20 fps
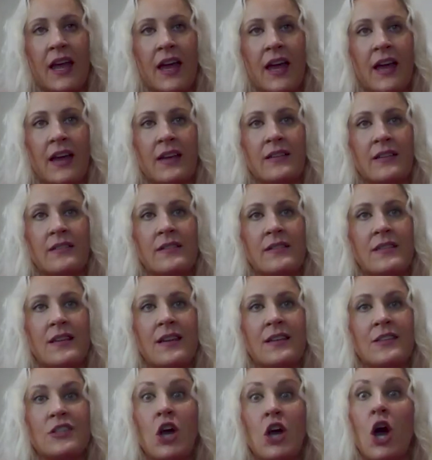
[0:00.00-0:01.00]
And
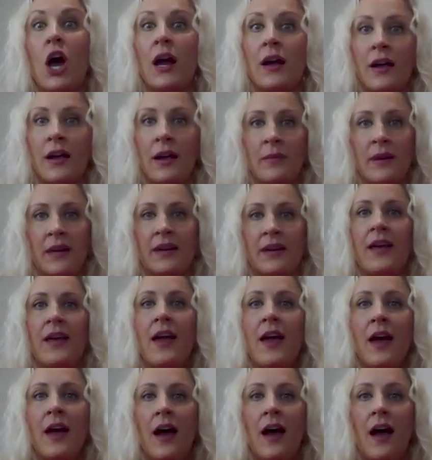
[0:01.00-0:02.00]
I
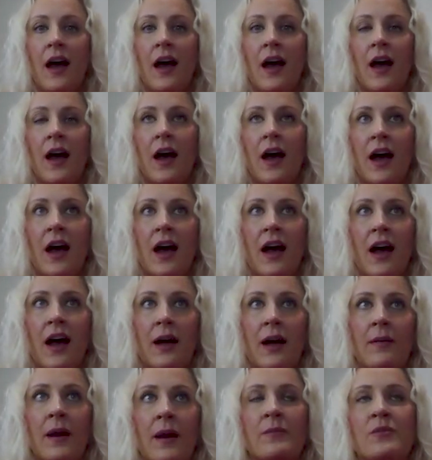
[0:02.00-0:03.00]
mean,
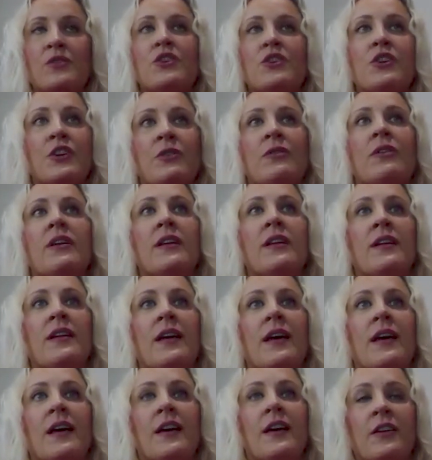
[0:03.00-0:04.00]
I'm sure you
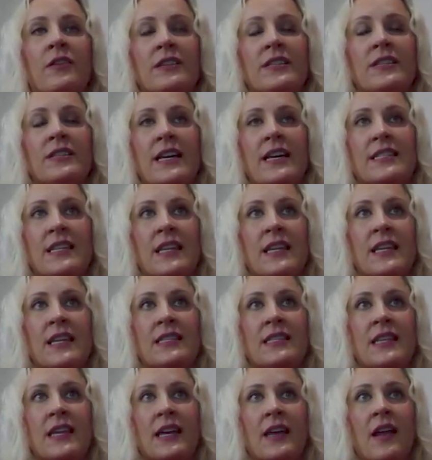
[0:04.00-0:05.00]
can, attest to
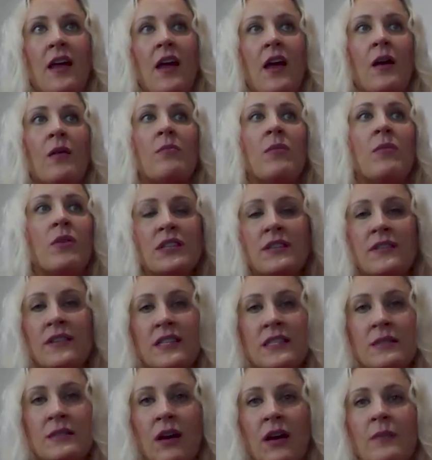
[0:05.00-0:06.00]
this, that most of
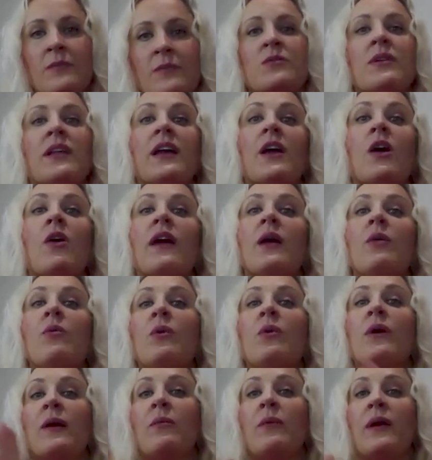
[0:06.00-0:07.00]
us moms were like, okay,
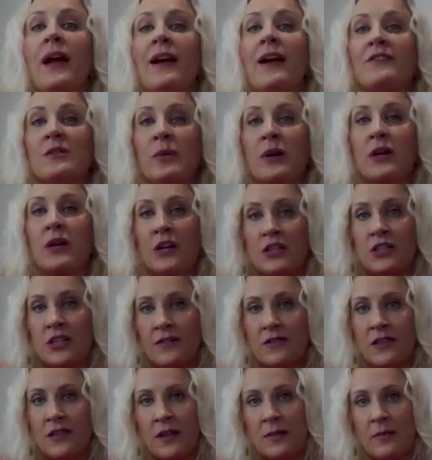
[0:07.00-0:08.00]
we have to put
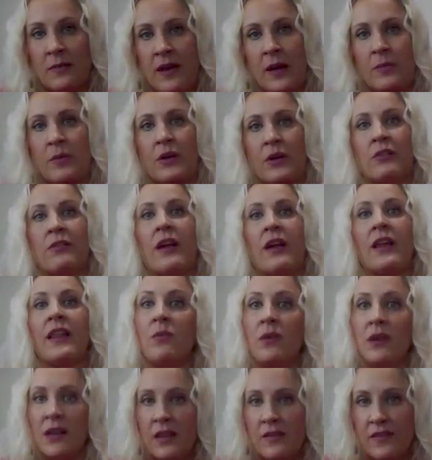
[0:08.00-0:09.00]
ourselves on the back burner, right?
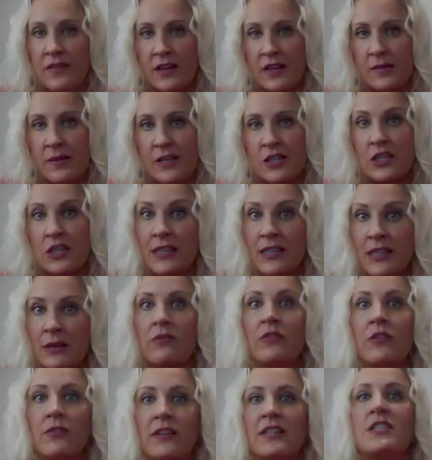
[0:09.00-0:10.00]
Like one of
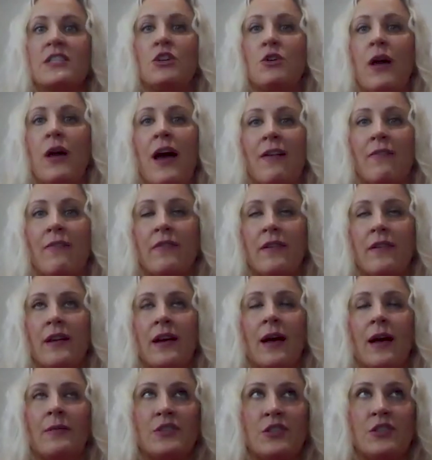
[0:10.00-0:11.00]
the reason you have,
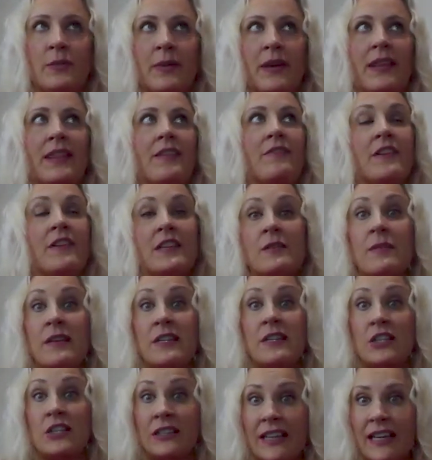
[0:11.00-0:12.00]
I'm assuming, the
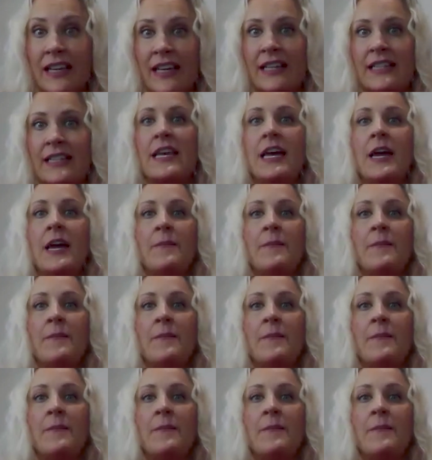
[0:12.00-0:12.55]
fundamental needs